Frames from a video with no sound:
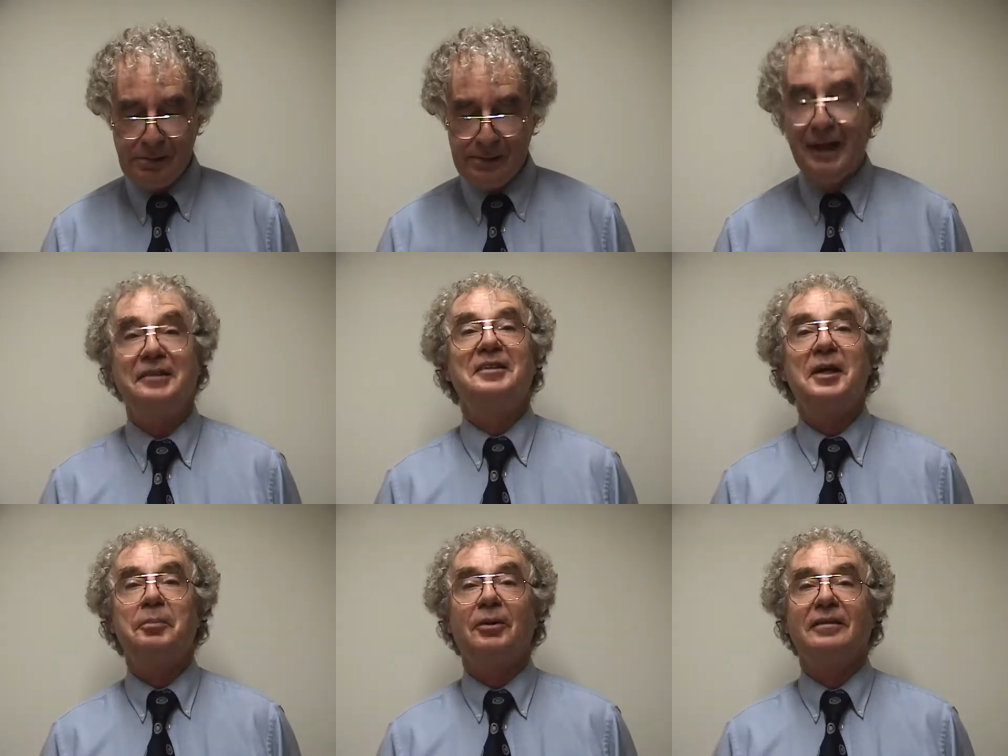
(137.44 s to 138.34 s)

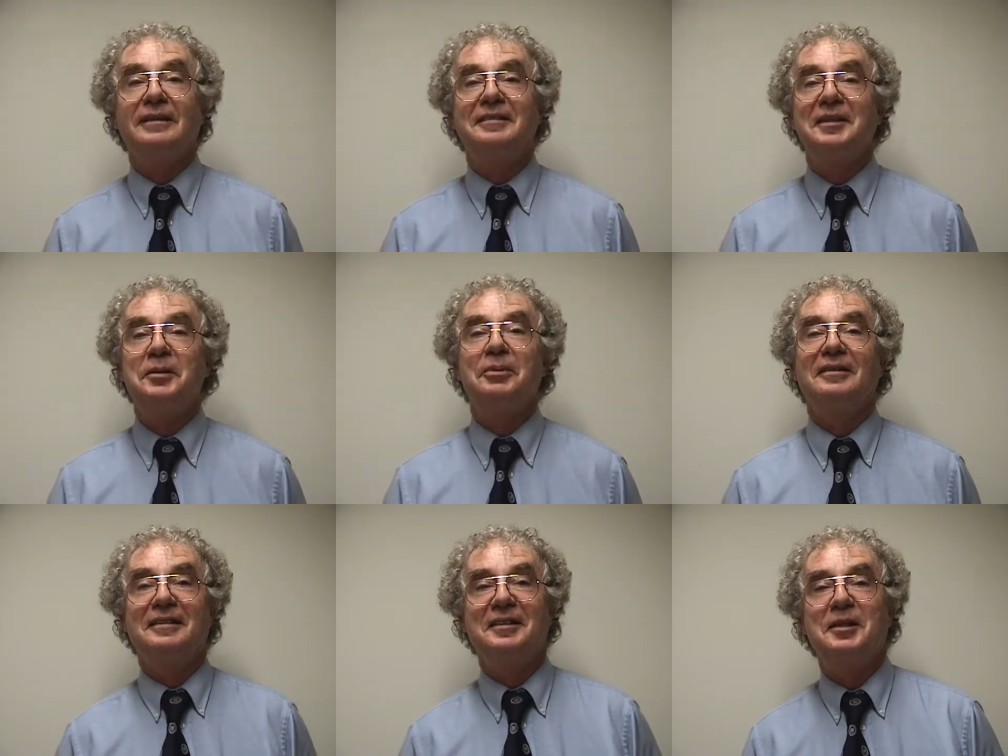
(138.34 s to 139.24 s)
examples, examples,
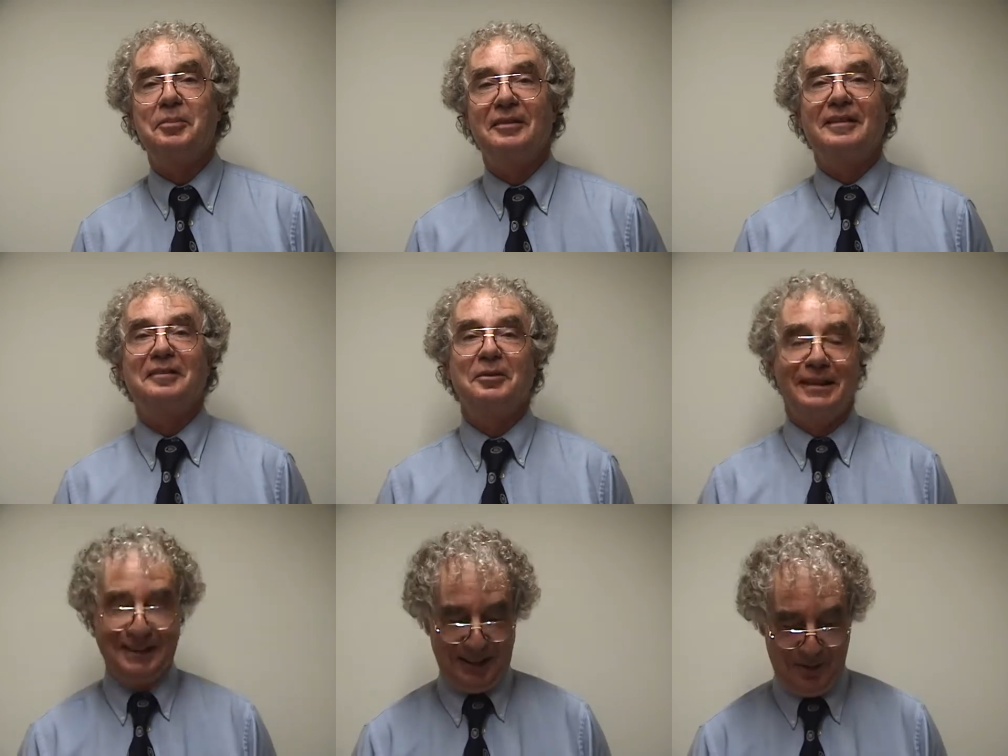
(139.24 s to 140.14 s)
examples. That's what I
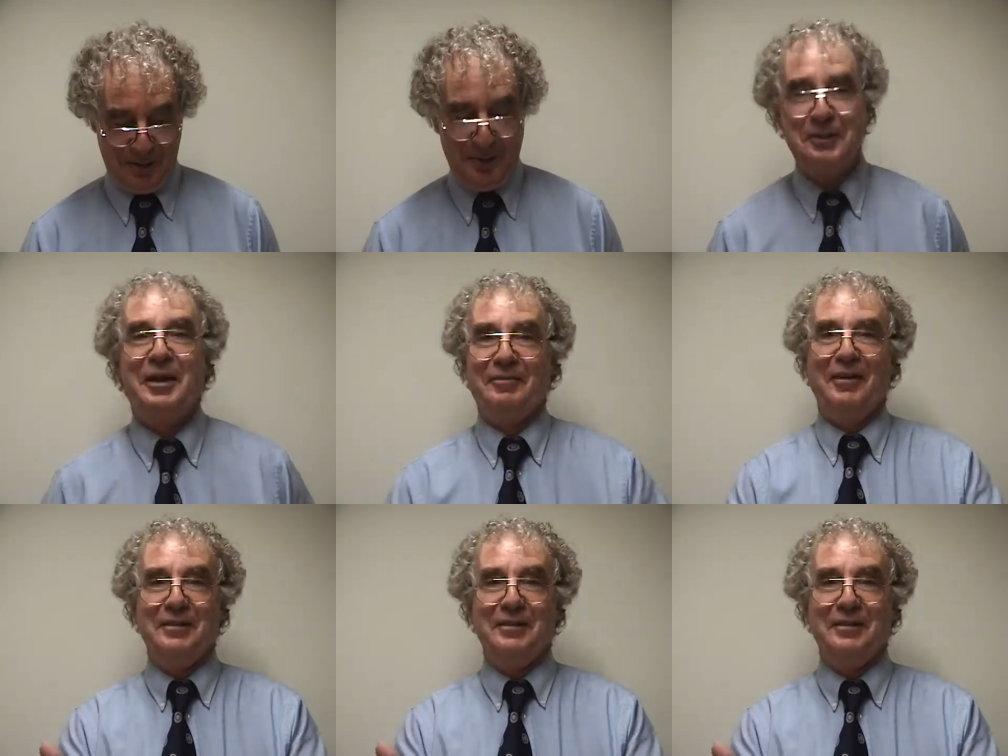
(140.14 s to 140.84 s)
tell everybody. We have to have